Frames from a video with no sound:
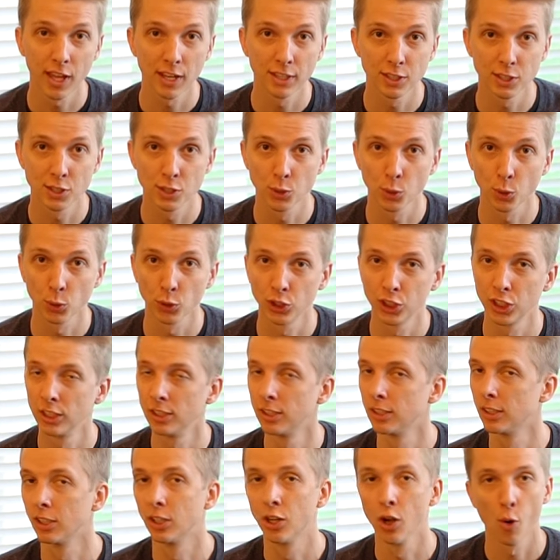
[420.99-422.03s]
that
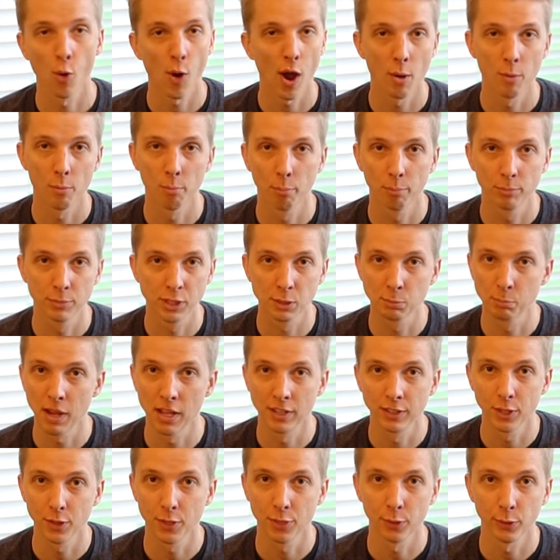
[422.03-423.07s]
distortion, go out and
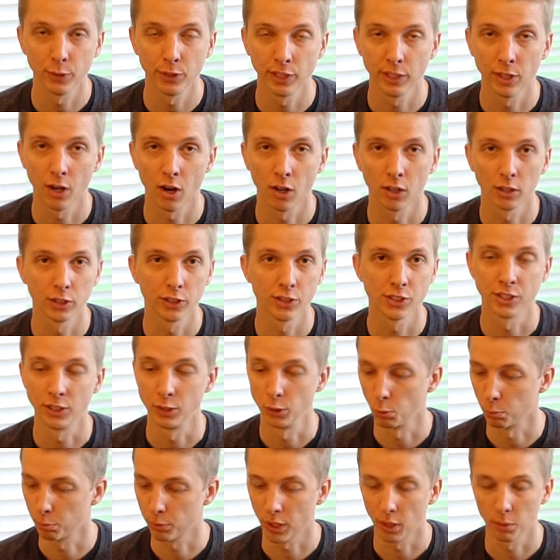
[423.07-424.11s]
spend the $30 and
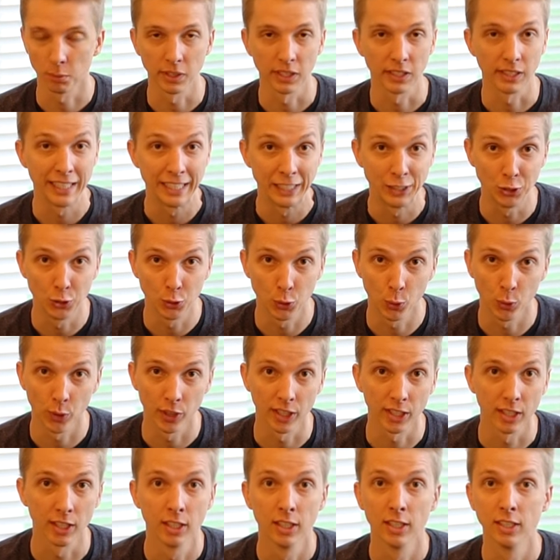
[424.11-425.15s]
you'll probably
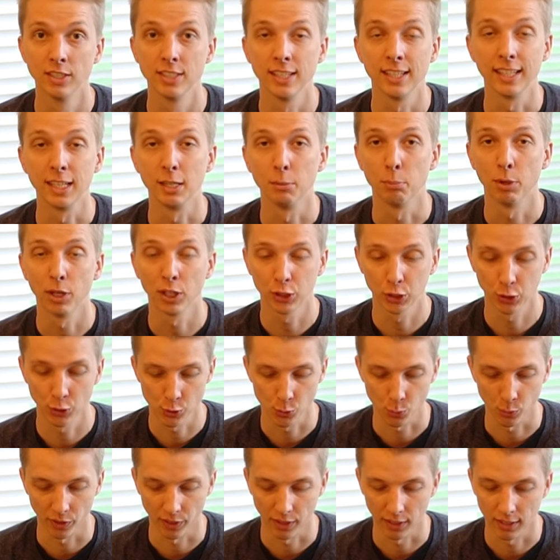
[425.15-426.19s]
enjoy taking
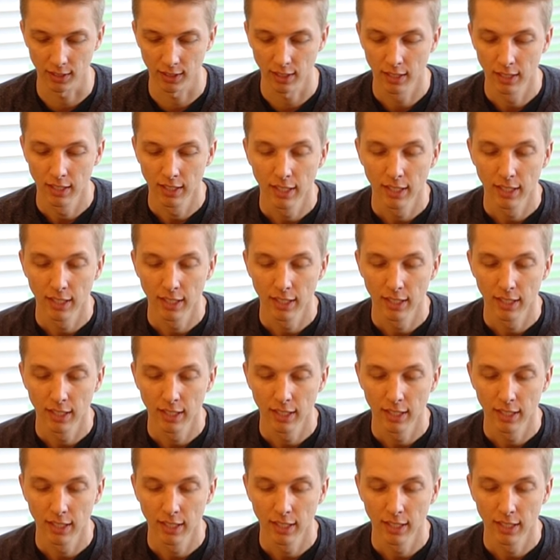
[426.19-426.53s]
pictures with it.